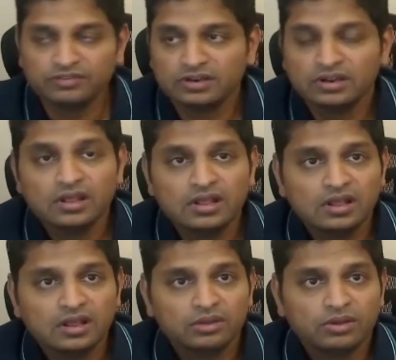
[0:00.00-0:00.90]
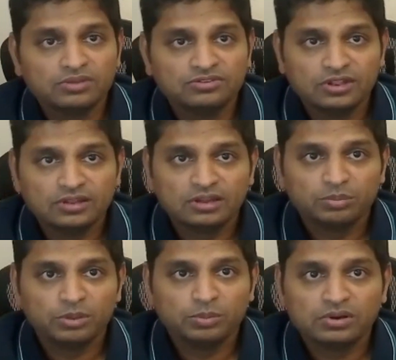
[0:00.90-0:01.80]
And I've seen that
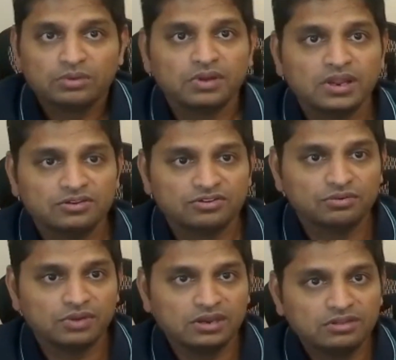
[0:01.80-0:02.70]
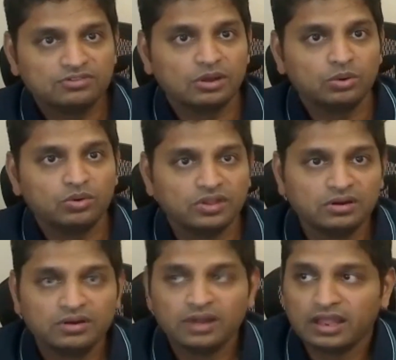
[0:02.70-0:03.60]
people create screens out
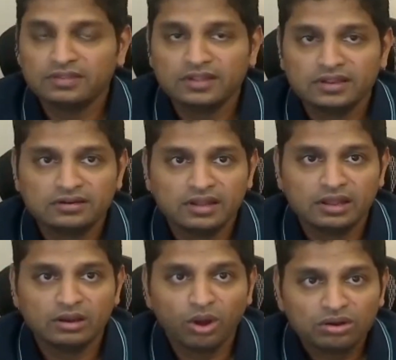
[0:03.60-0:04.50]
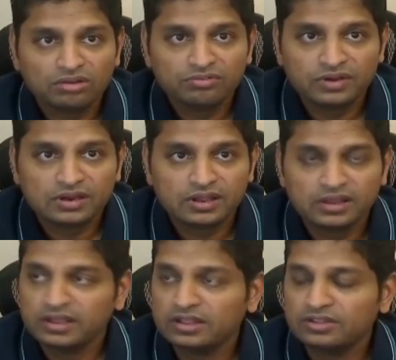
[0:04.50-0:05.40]
there, and then a lot of it
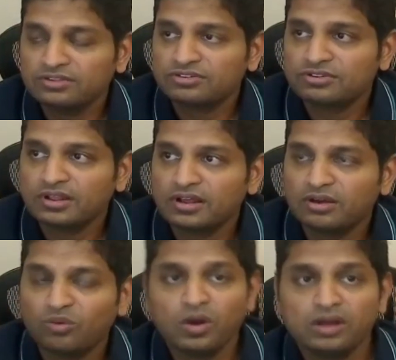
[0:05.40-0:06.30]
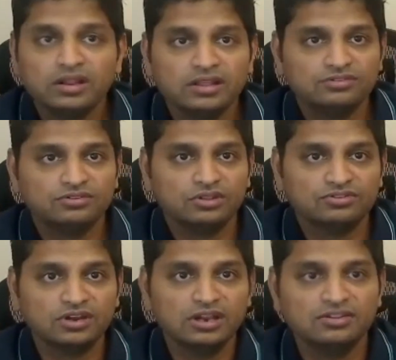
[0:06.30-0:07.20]
is one is a
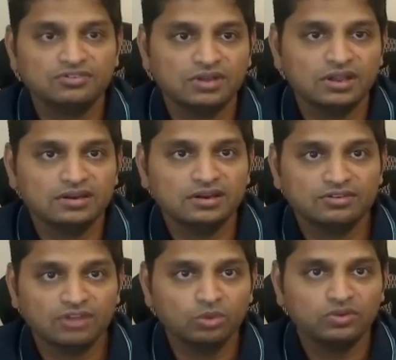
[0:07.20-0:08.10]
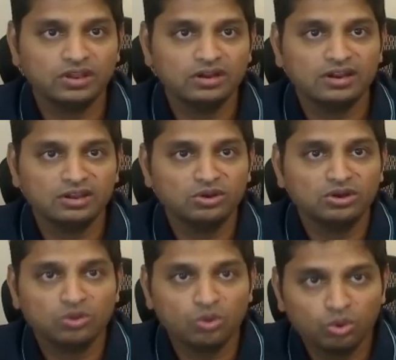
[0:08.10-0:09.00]
screen is created, it's out there, and you
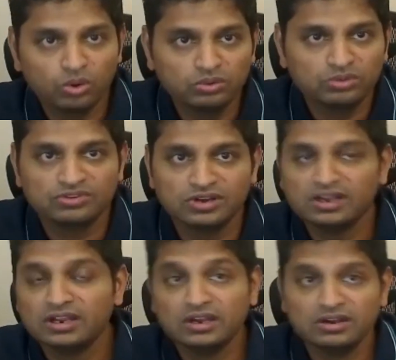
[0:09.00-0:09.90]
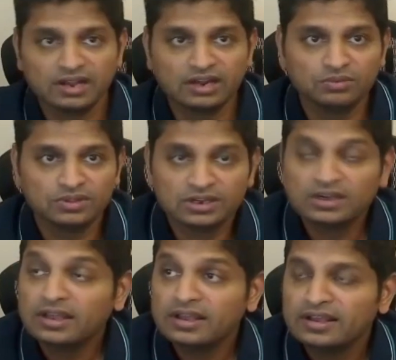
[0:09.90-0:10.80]
need to go to a screen and interact with
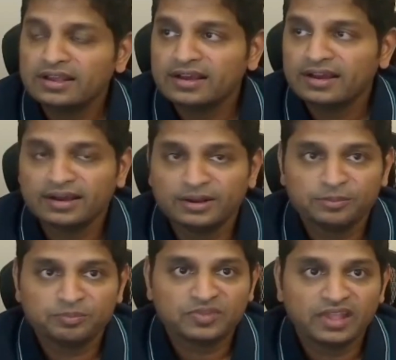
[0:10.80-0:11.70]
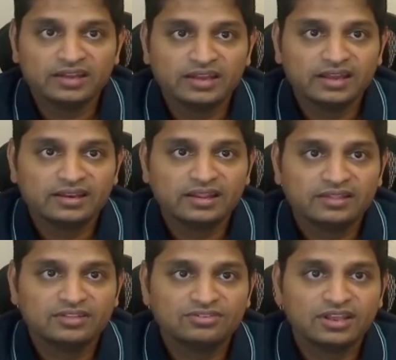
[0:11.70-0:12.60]
it. And
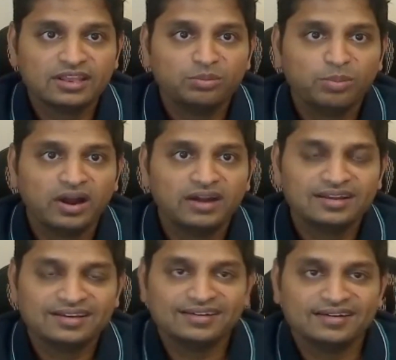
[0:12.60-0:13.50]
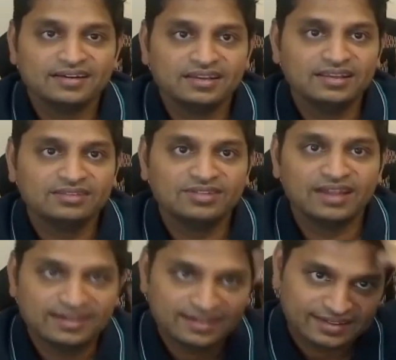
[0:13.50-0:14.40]
the second part is
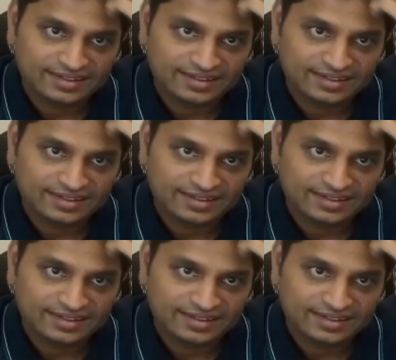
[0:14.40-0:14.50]
that